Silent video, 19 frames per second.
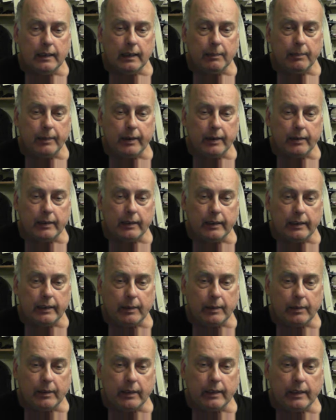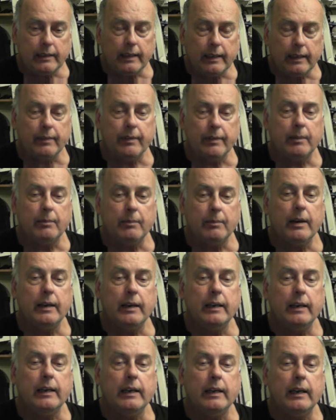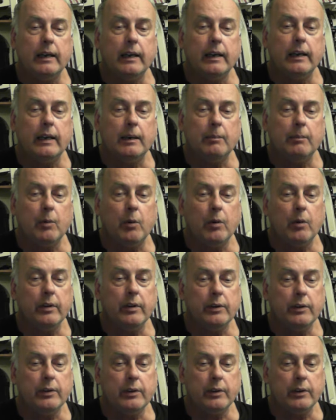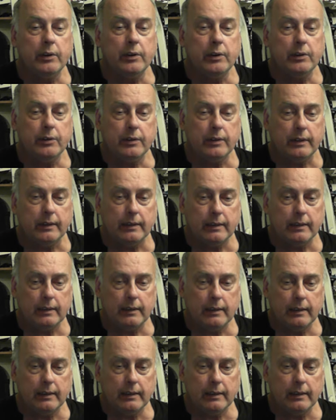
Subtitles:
apparently they would like to have that money more than you can use it.